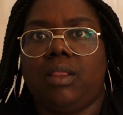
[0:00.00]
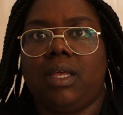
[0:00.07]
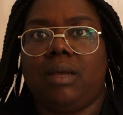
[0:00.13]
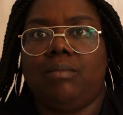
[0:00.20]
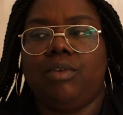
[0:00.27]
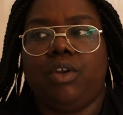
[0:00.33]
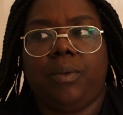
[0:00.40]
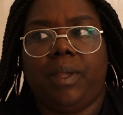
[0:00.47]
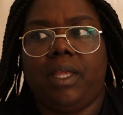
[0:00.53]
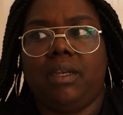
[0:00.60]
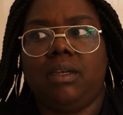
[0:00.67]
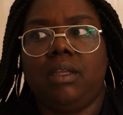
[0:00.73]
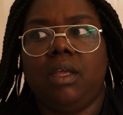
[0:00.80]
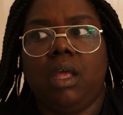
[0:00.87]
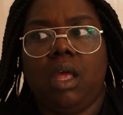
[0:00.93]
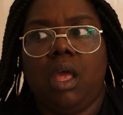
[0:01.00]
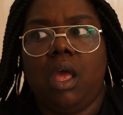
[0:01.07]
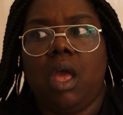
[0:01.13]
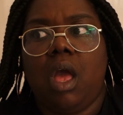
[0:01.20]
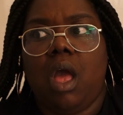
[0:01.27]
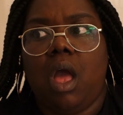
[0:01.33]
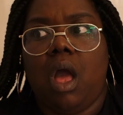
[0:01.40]
that I'm doing,
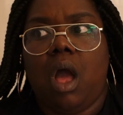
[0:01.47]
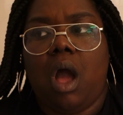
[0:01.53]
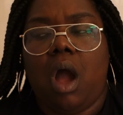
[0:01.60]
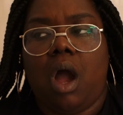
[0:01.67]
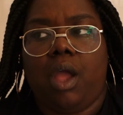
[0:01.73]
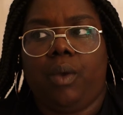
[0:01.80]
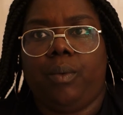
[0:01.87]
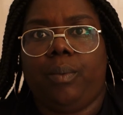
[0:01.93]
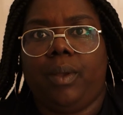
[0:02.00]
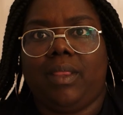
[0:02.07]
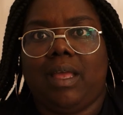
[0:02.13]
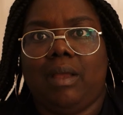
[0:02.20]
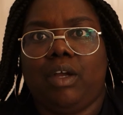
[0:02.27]
I will put that,